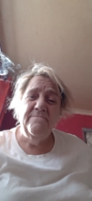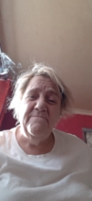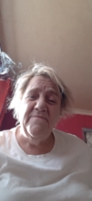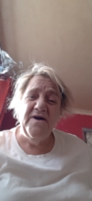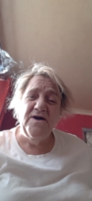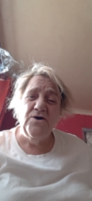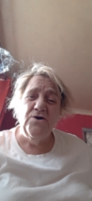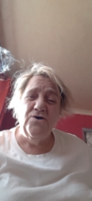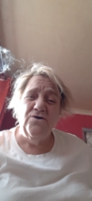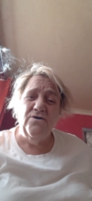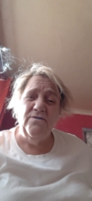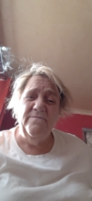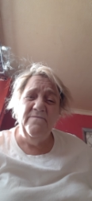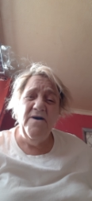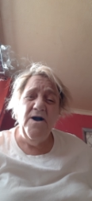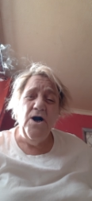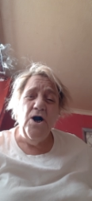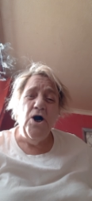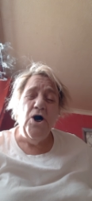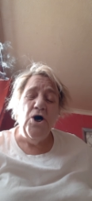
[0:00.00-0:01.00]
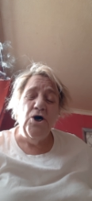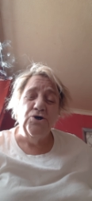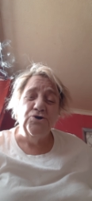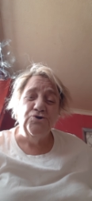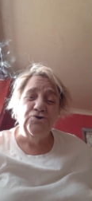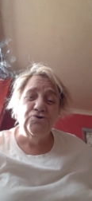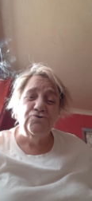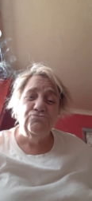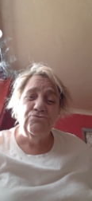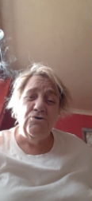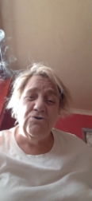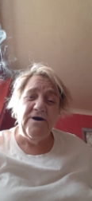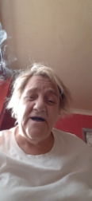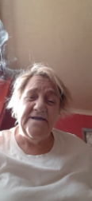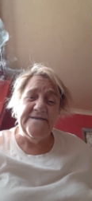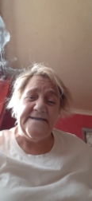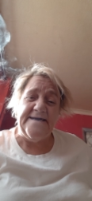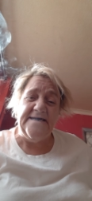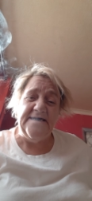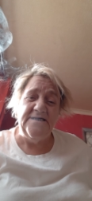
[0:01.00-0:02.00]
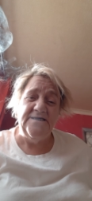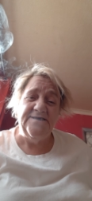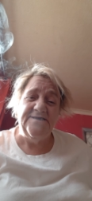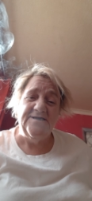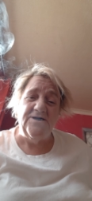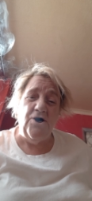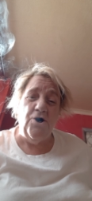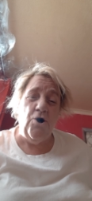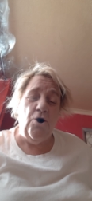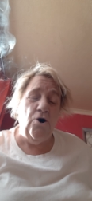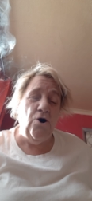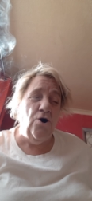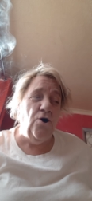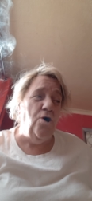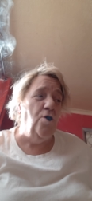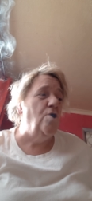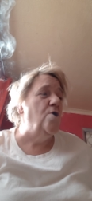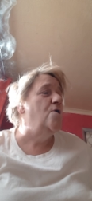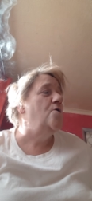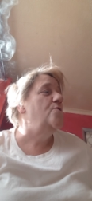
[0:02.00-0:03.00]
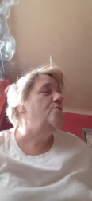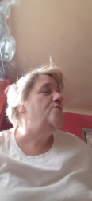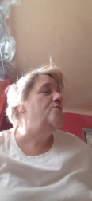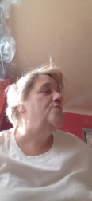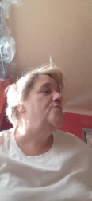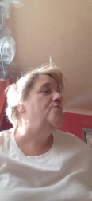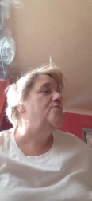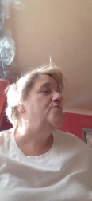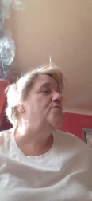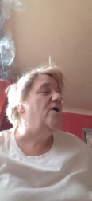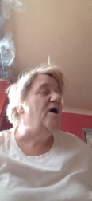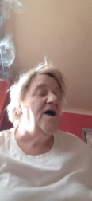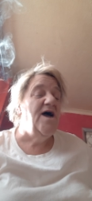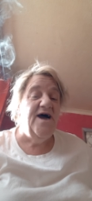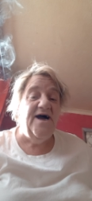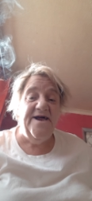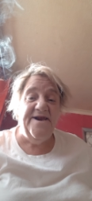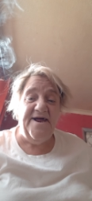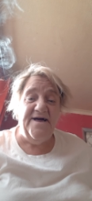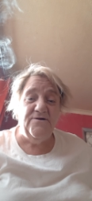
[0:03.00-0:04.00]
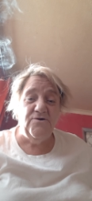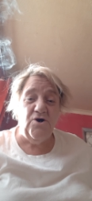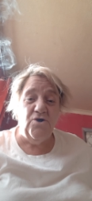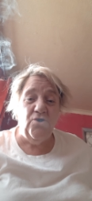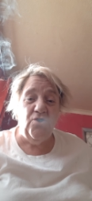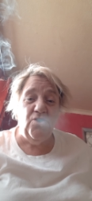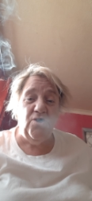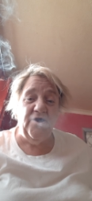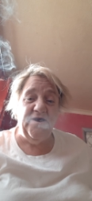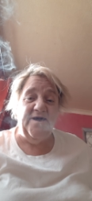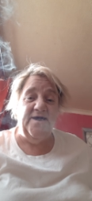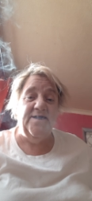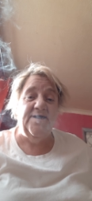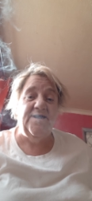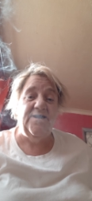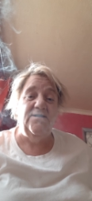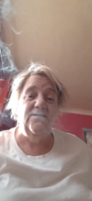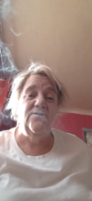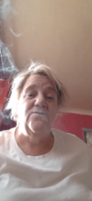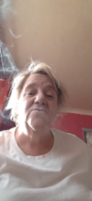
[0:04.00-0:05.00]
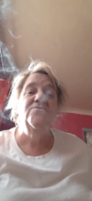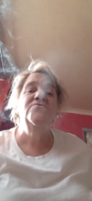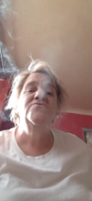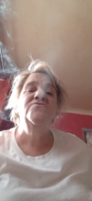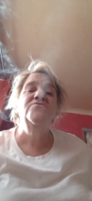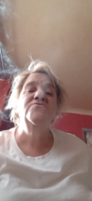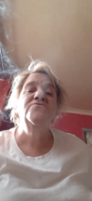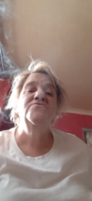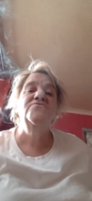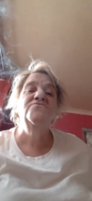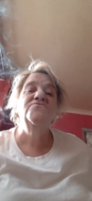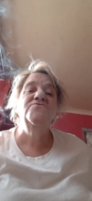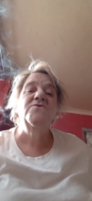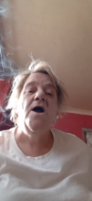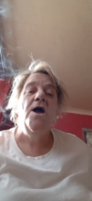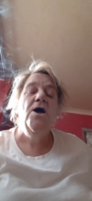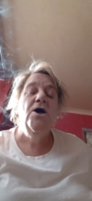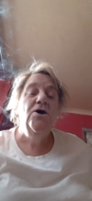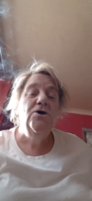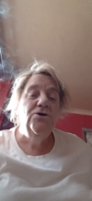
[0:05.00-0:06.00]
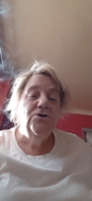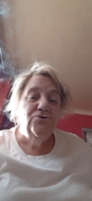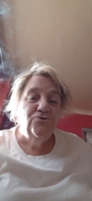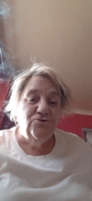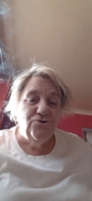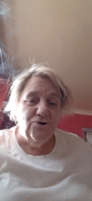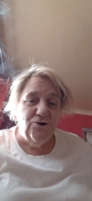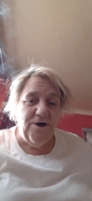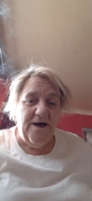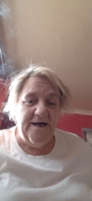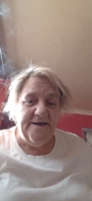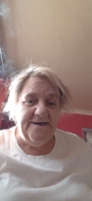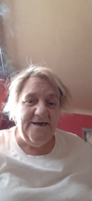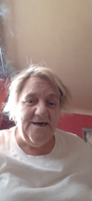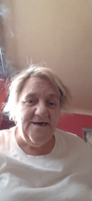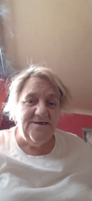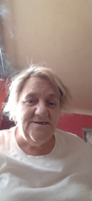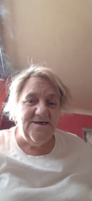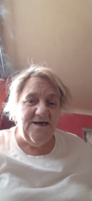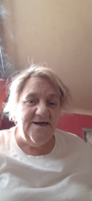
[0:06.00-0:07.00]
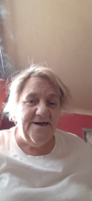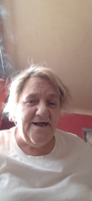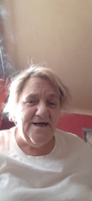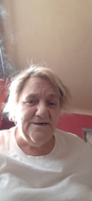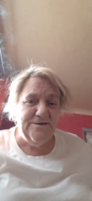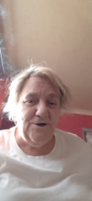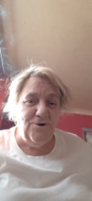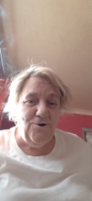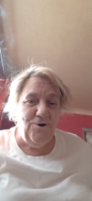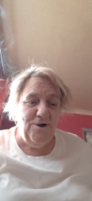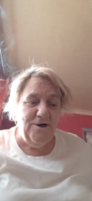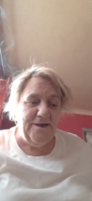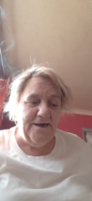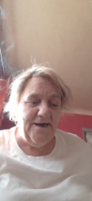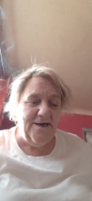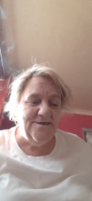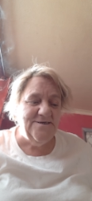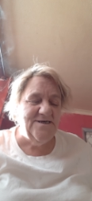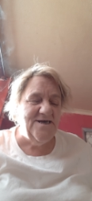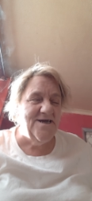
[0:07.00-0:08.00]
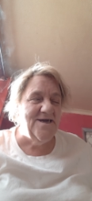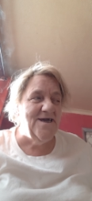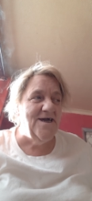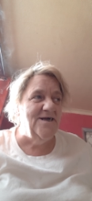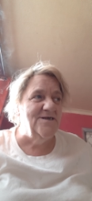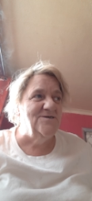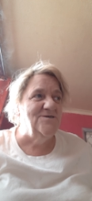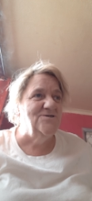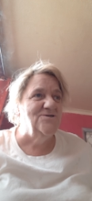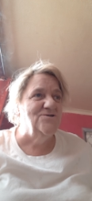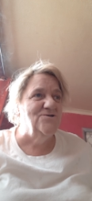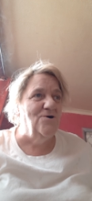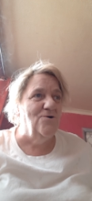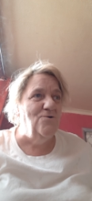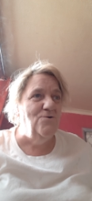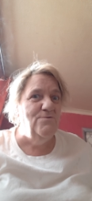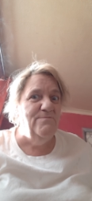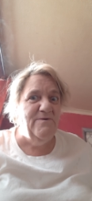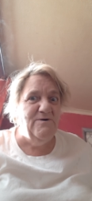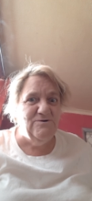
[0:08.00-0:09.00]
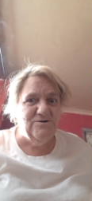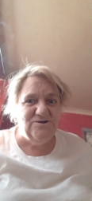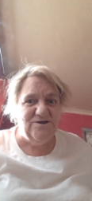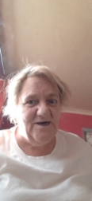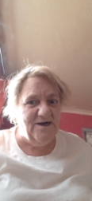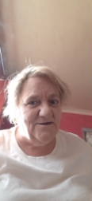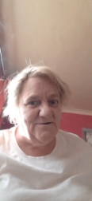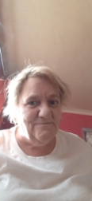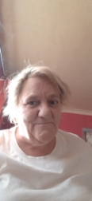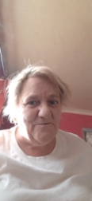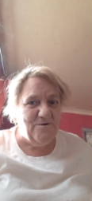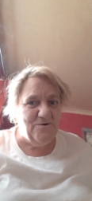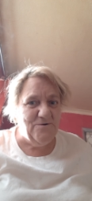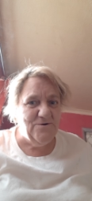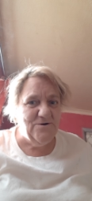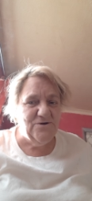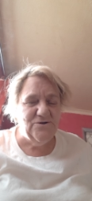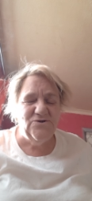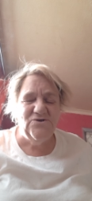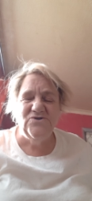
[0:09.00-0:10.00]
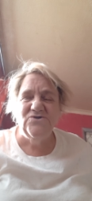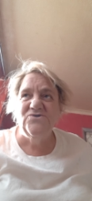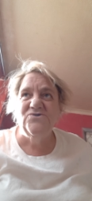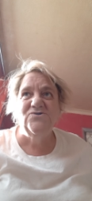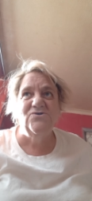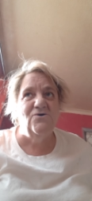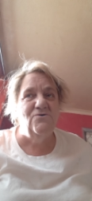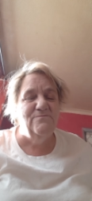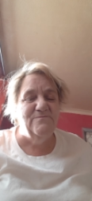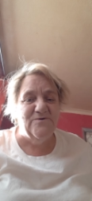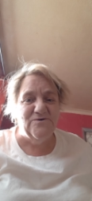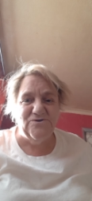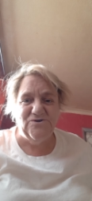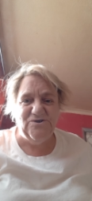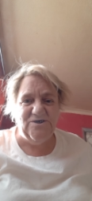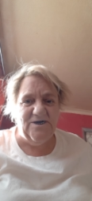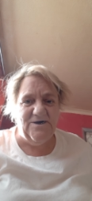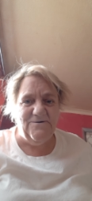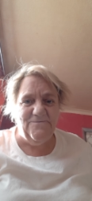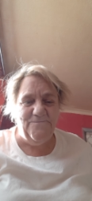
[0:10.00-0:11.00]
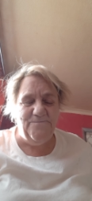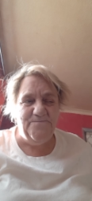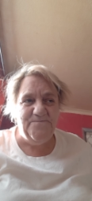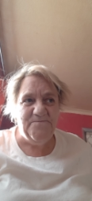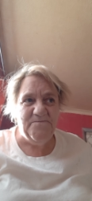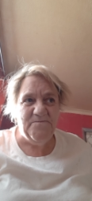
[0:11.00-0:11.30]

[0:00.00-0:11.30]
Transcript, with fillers: Become a drug addict or an alcoholic. Drug addicts and alcoholics get so much help, so much help.